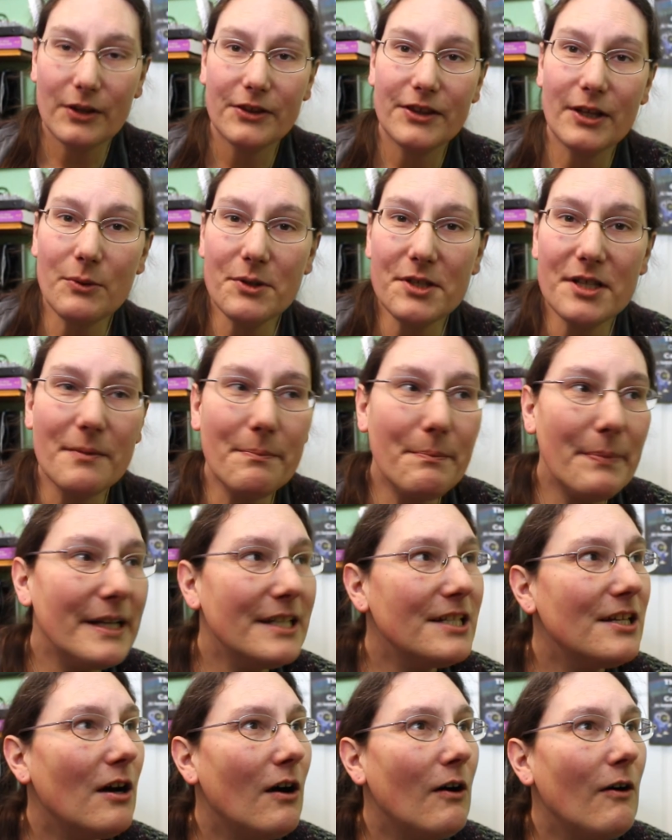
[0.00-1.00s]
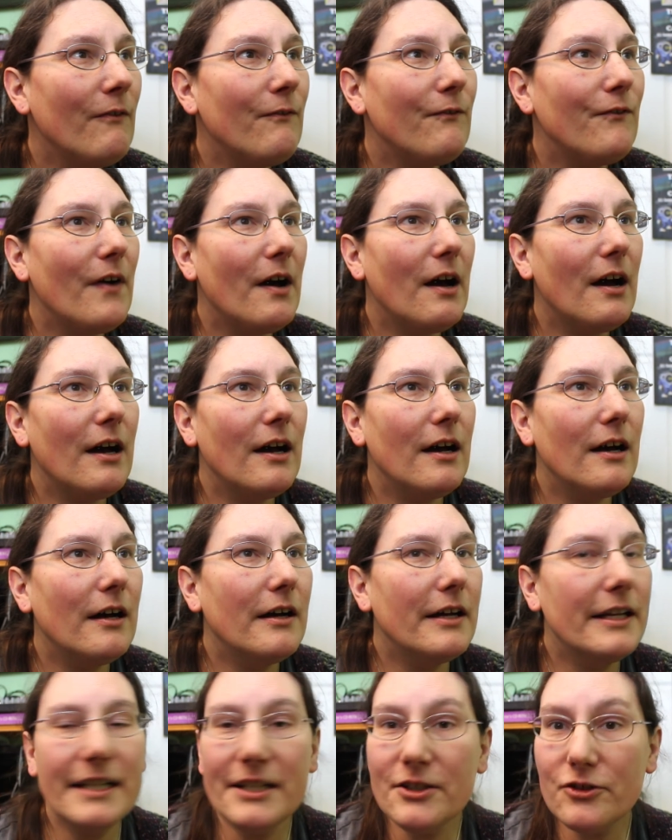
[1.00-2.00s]
There was a bit of
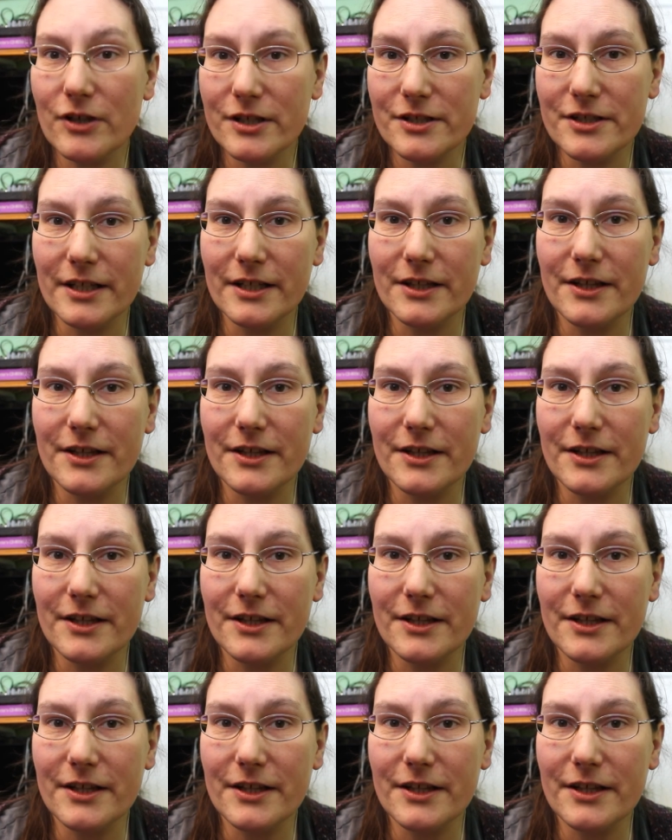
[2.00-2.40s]
an interesting